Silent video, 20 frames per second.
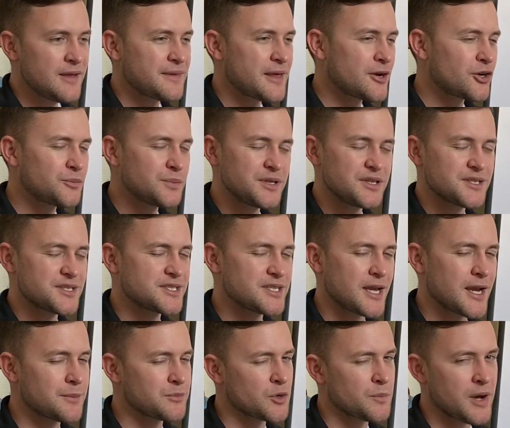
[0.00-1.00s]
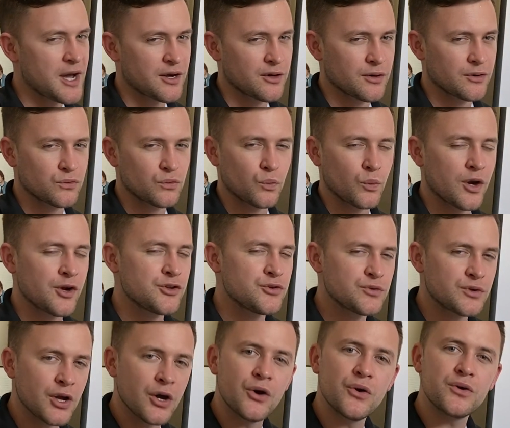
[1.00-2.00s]
that'll be the same no matter where
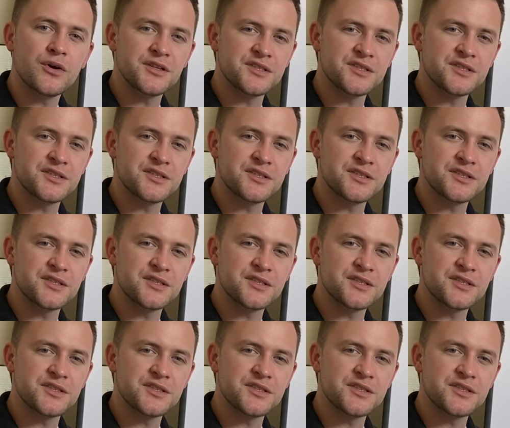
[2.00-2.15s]
you go,